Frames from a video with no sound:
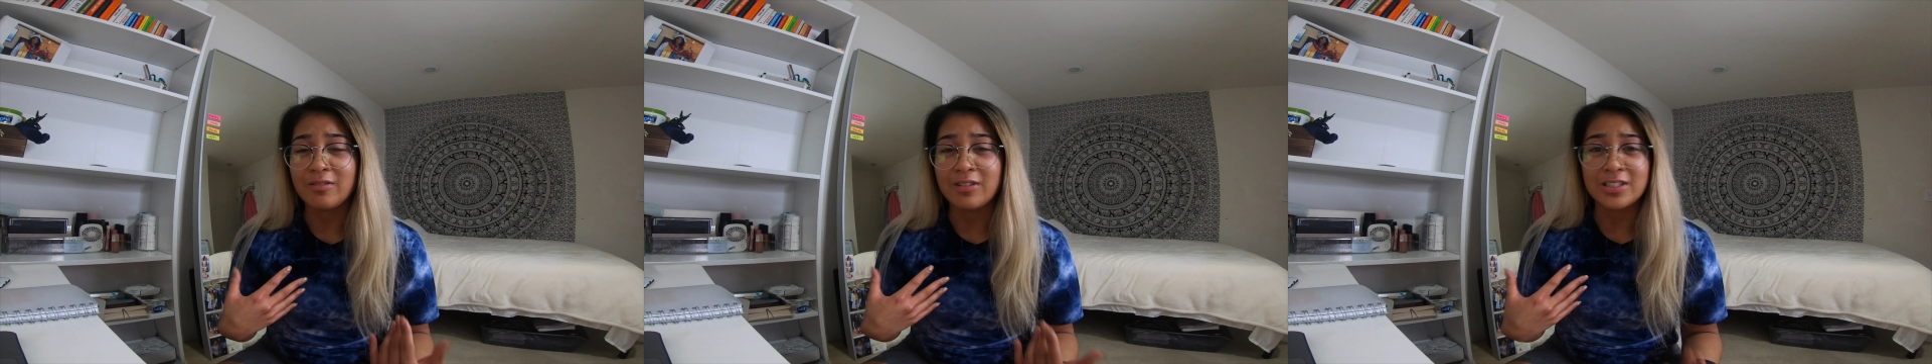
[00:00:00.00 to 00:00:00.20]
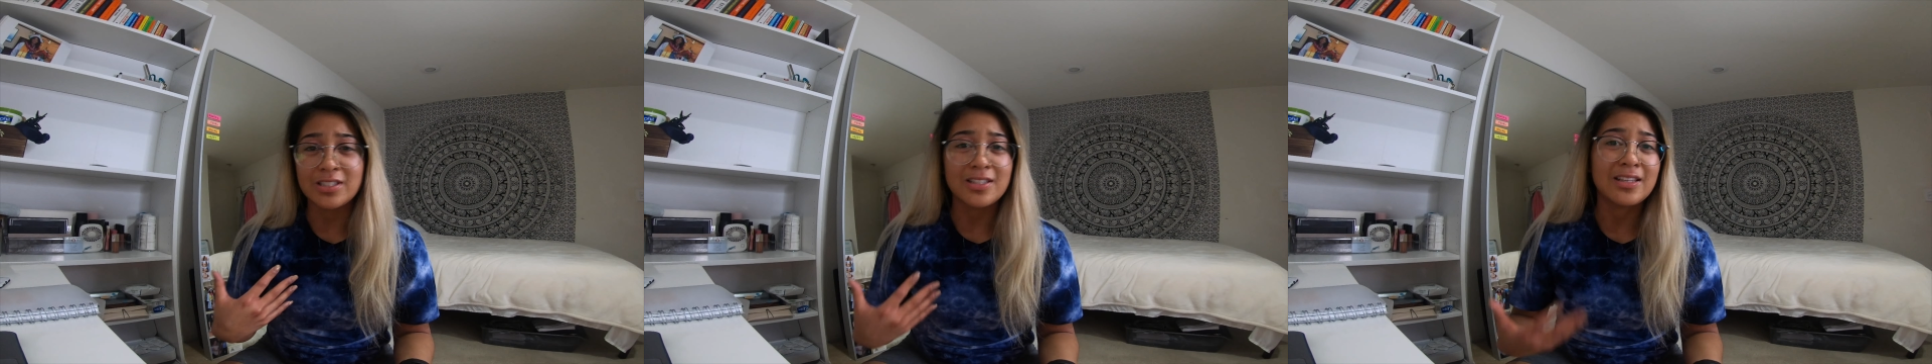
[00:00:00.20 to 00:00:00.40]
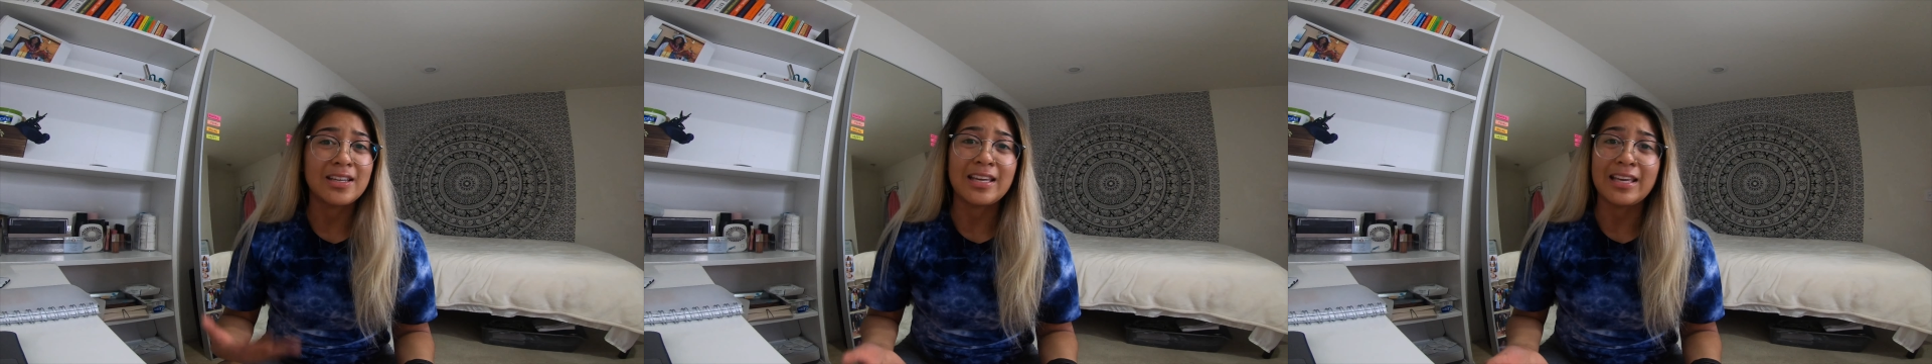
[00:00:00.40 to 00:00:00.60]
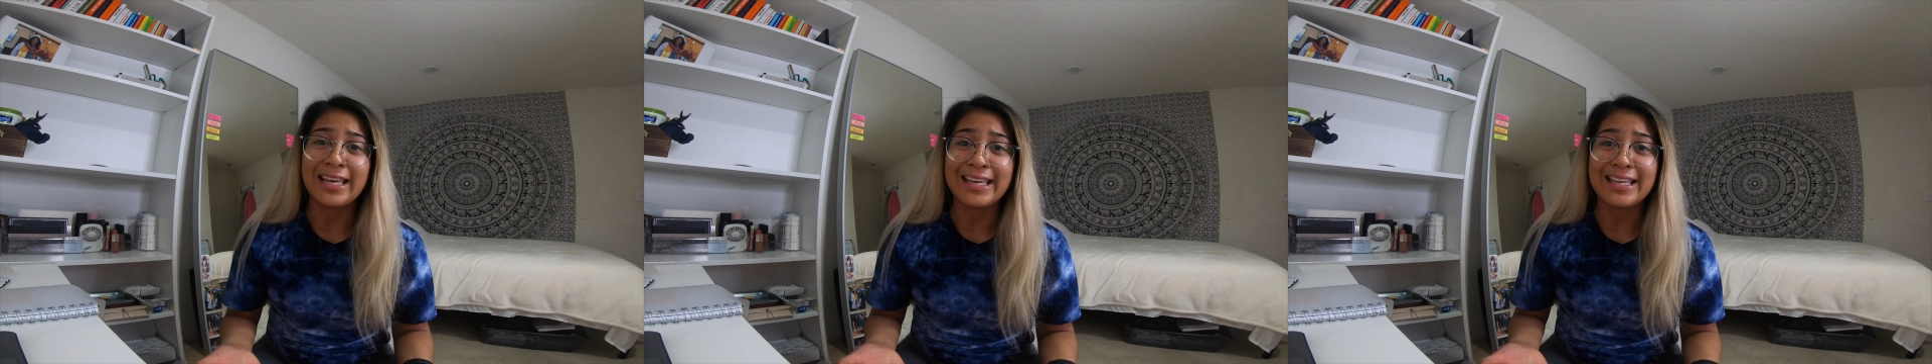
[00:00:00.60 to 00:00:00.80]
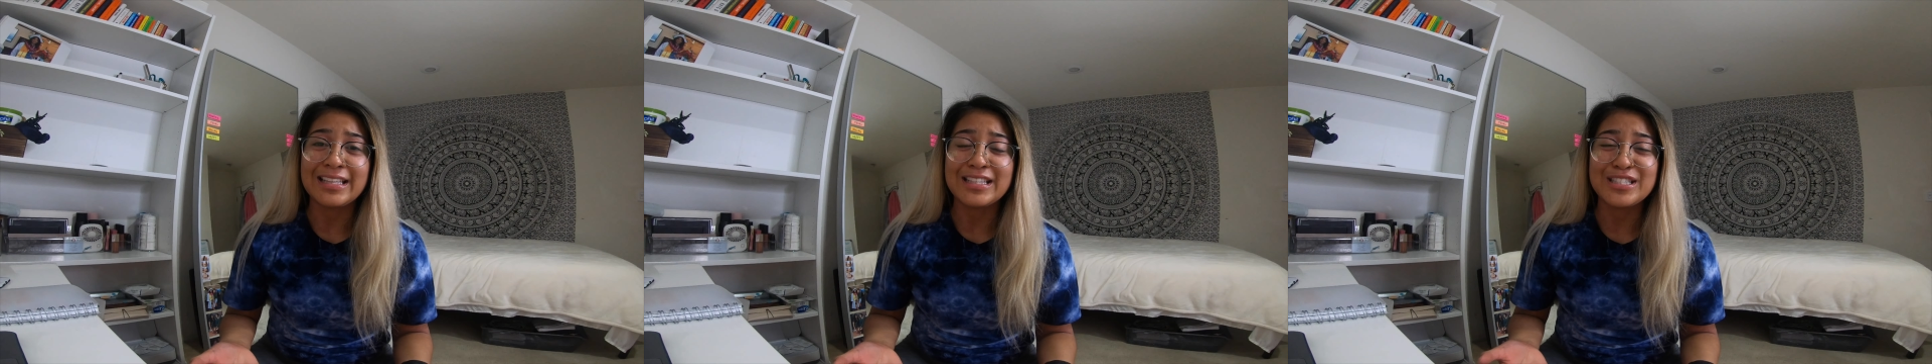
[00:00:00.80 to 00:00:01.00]
watching the
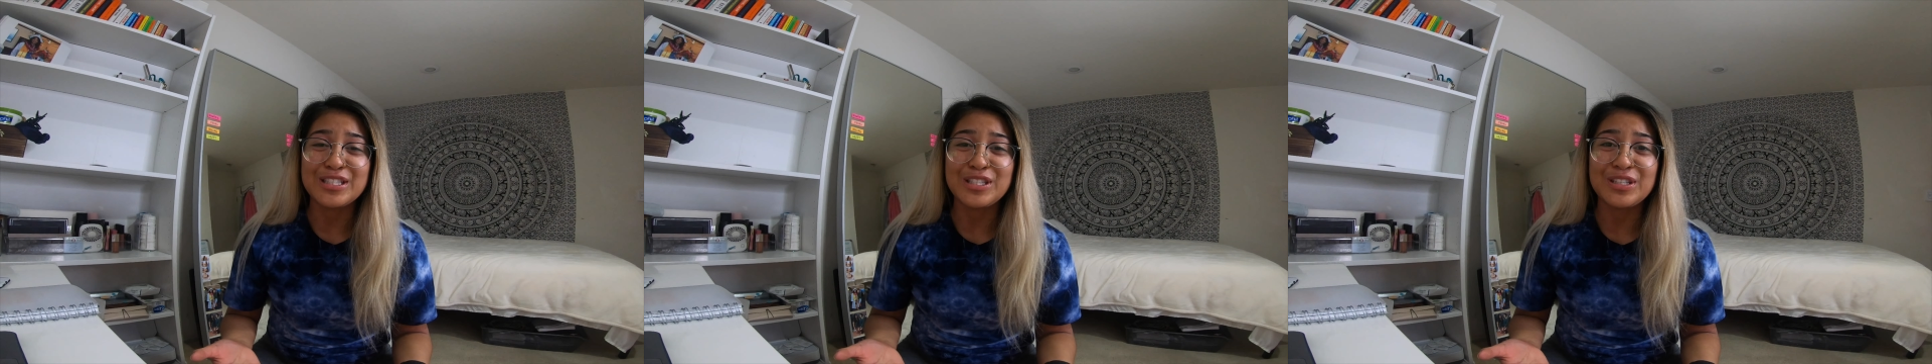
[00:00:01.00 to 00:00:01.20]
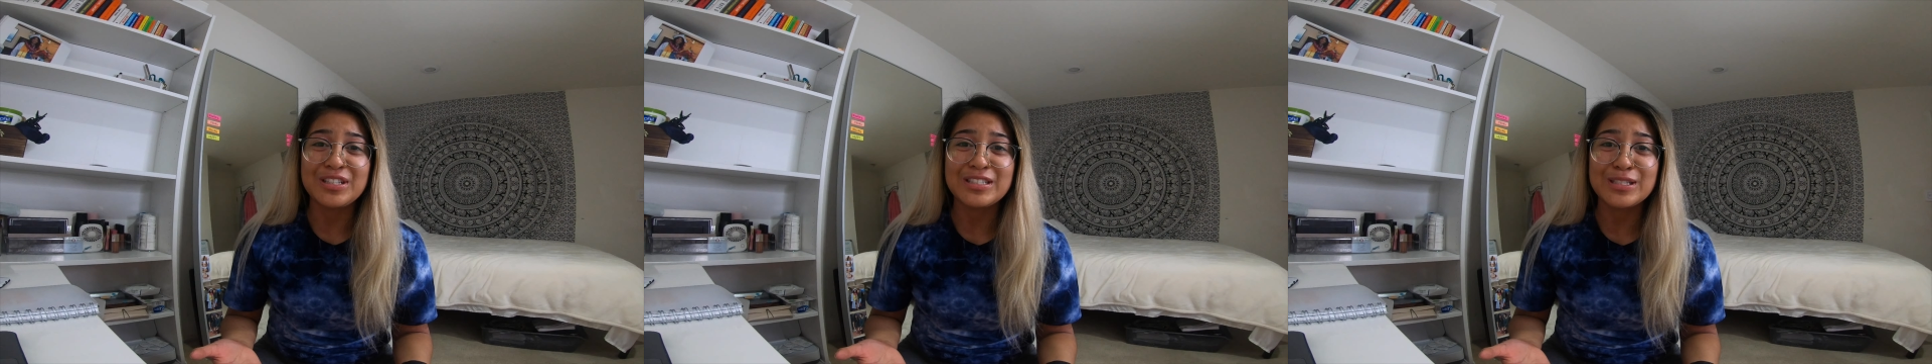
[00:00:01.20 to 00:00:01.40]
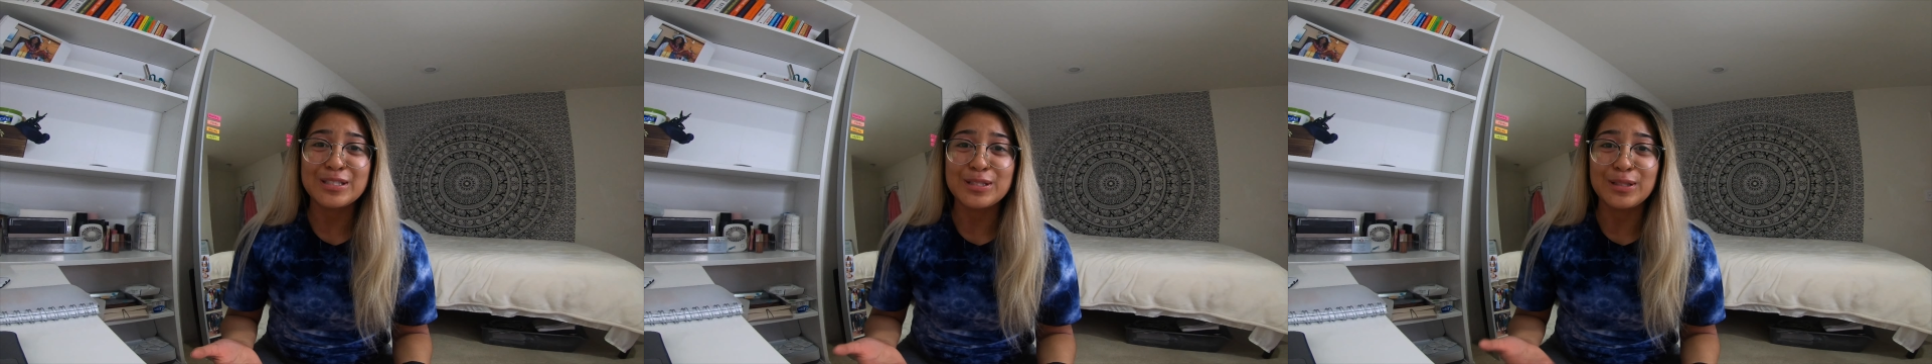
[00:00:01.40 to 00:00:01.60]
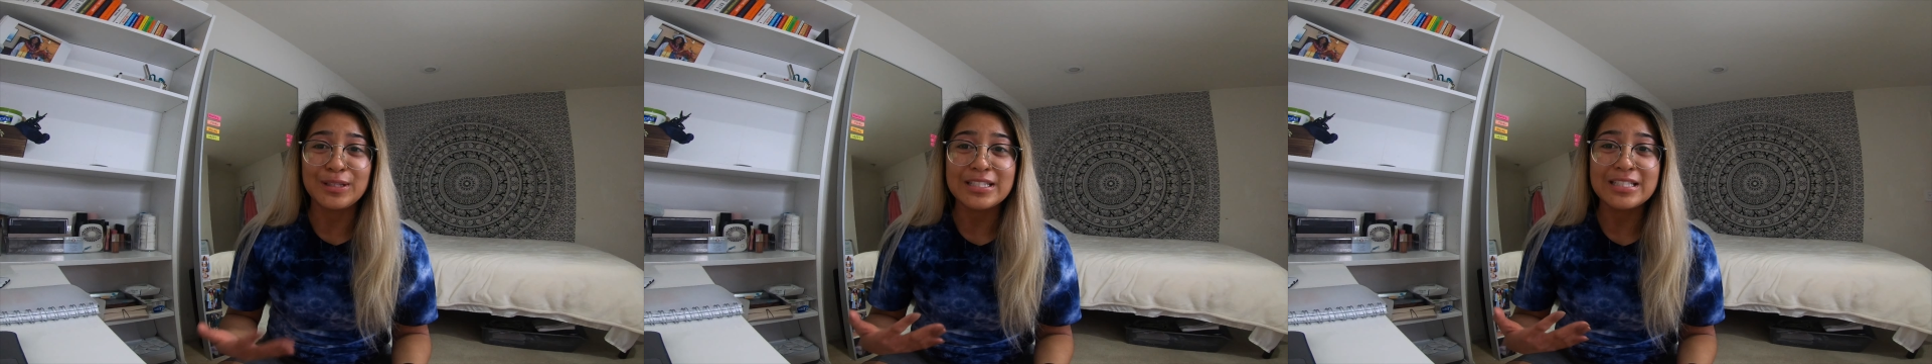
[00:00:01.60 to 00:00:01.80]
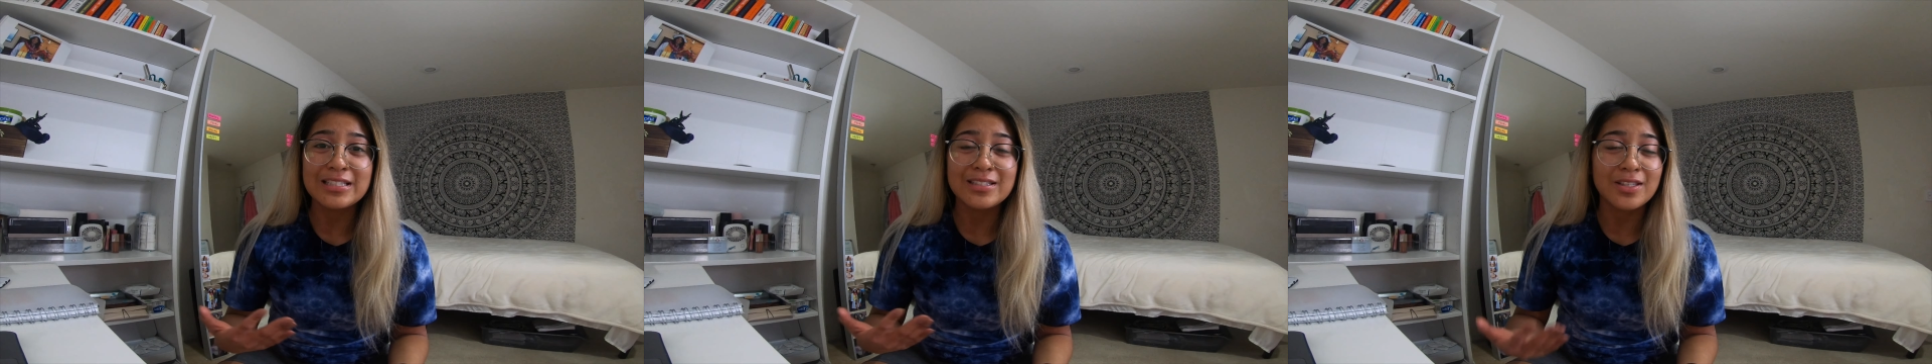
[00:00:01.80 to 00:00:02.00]
kids, you could just
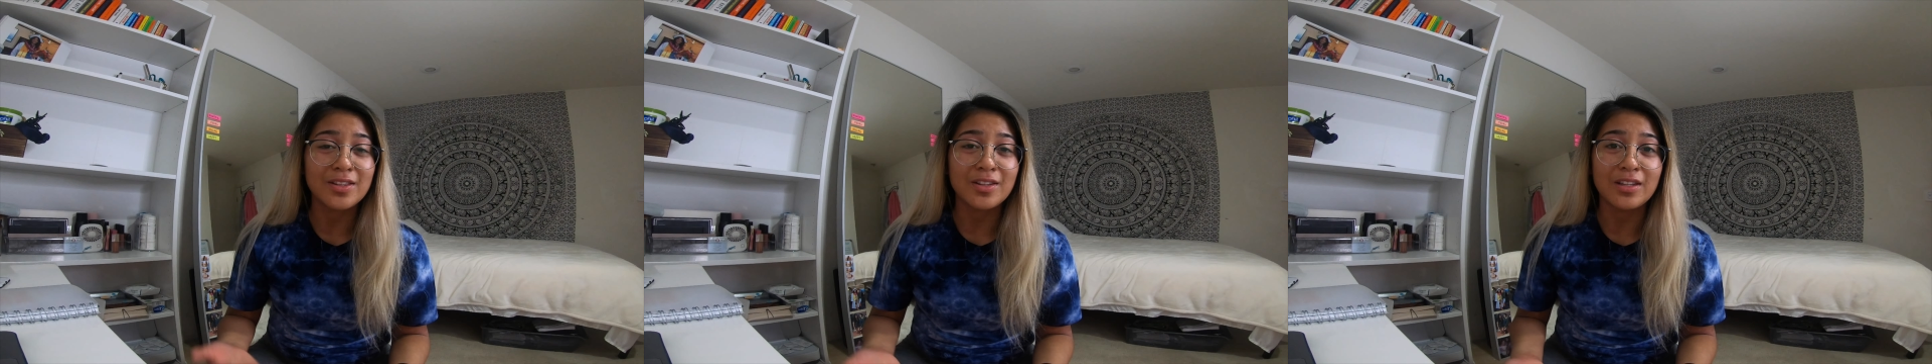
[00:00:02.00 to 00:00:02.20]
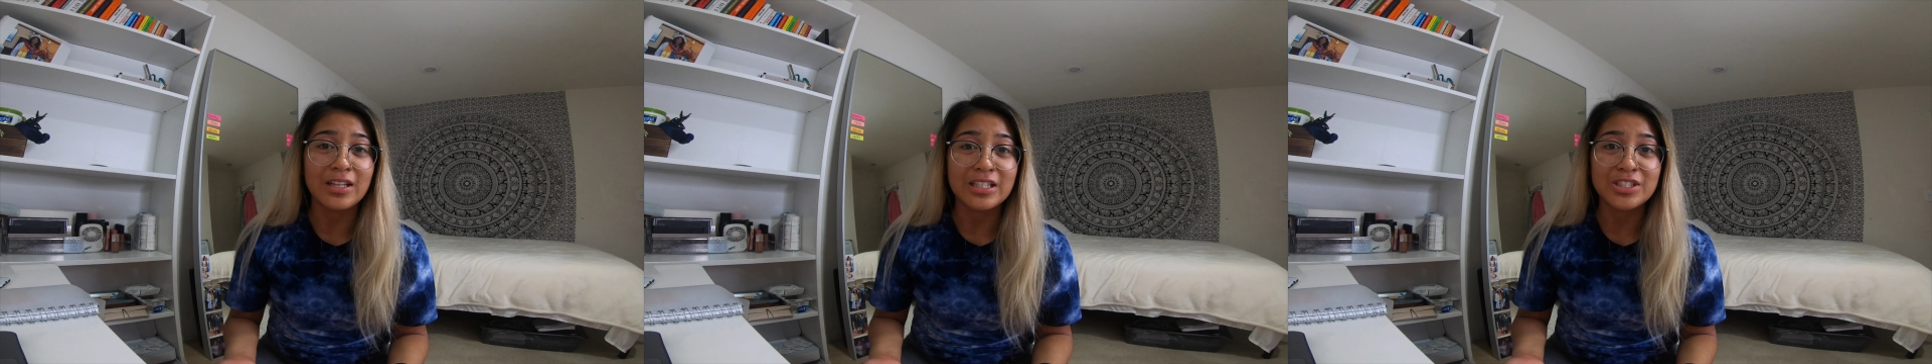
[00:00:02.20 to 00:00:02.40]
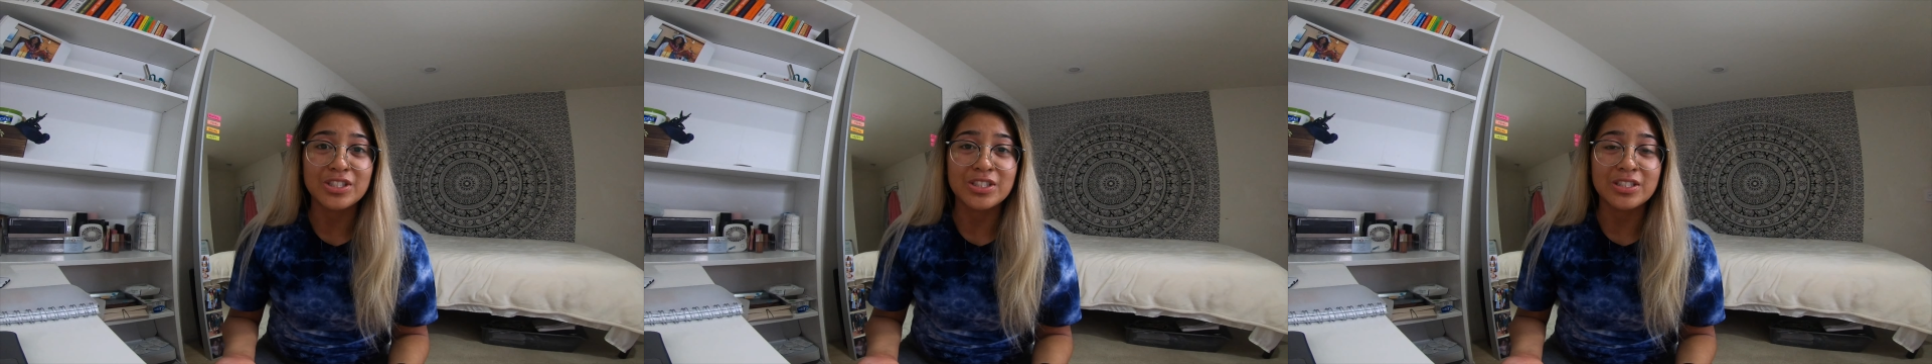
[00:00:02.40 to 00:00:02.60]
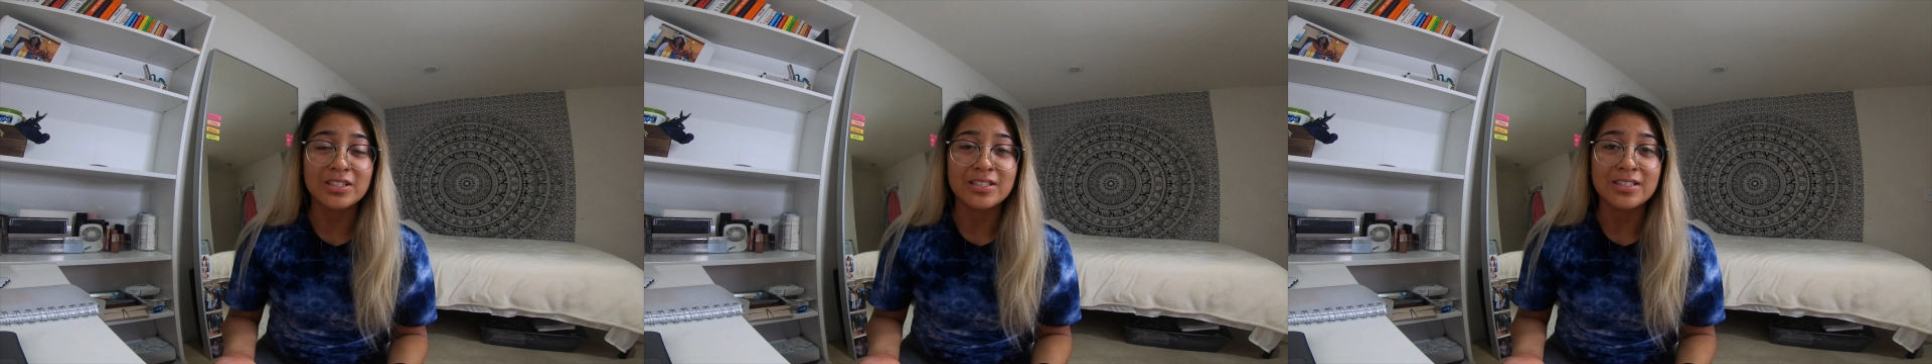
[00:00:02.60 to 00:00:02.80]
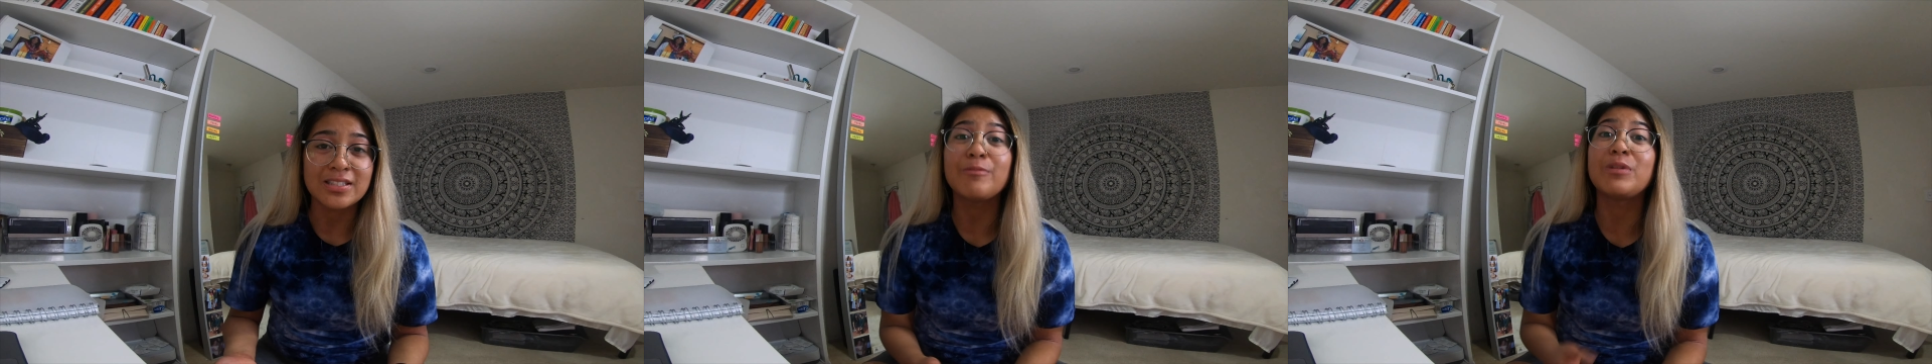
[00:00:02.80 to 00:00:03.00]
listen to the
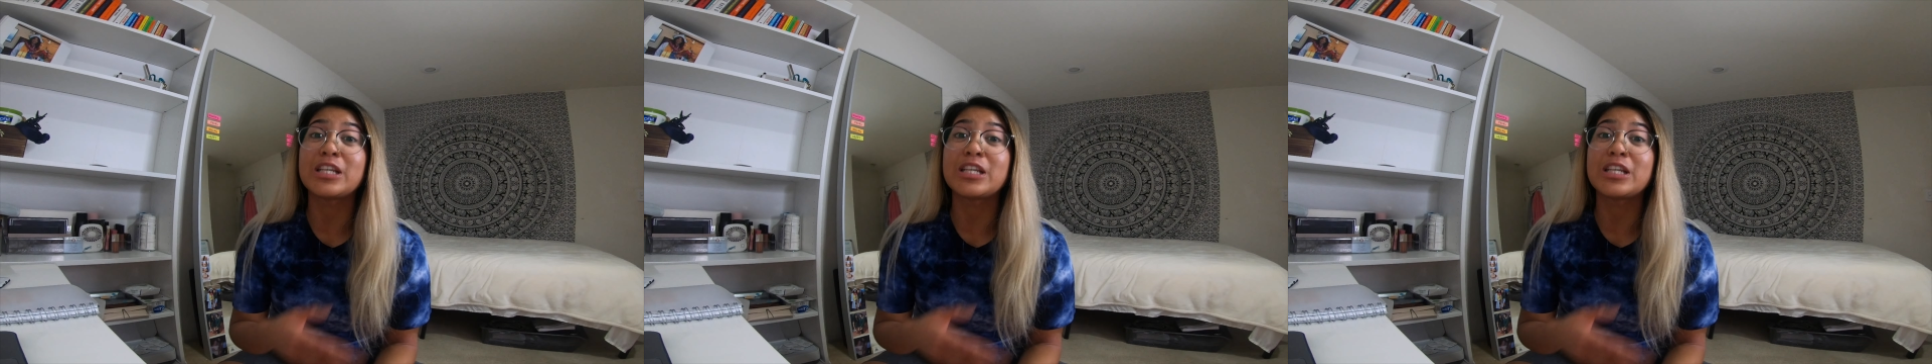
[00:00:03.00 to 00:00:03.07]
lectures.